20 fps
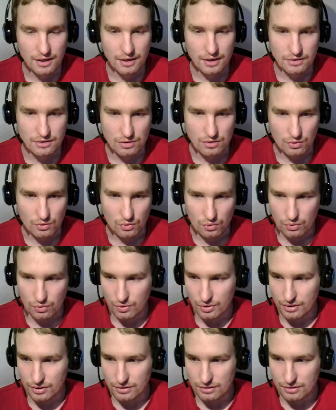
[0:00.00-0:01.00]

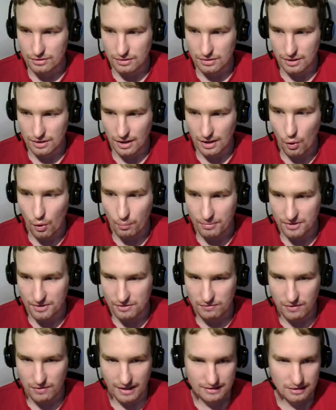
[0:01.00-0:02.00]
So I hope it's
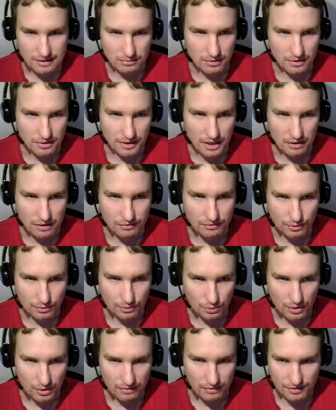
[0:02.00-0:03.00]
flexible enough to
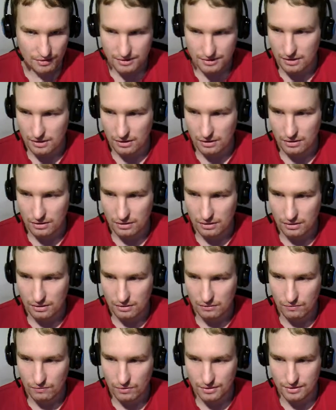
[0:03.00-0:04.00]
do everything
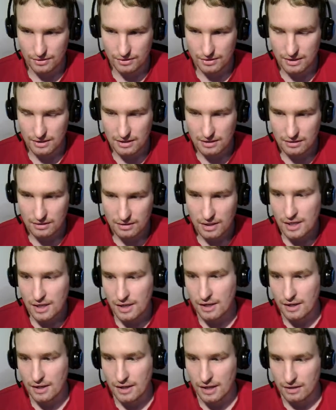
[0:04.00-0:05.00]
what is needed.
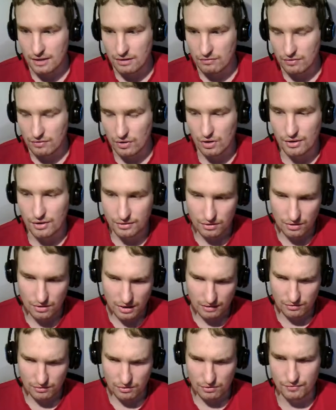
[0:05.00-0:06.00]
And if not, you
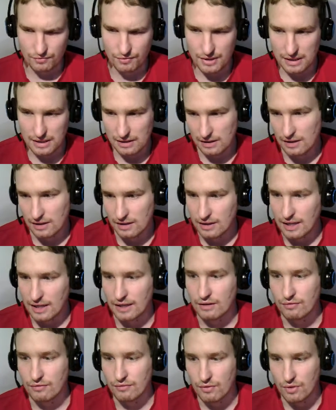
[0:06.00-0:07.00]
have to fill
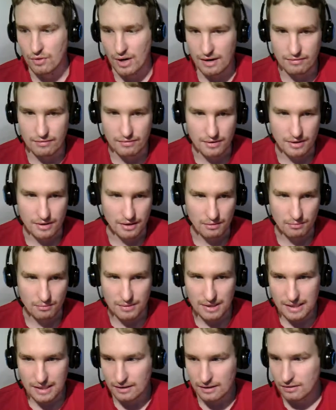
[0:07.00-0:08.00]
like for every
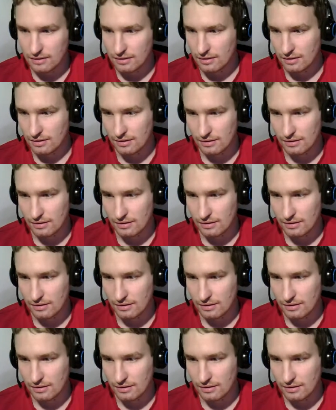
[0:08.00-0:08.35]
minute,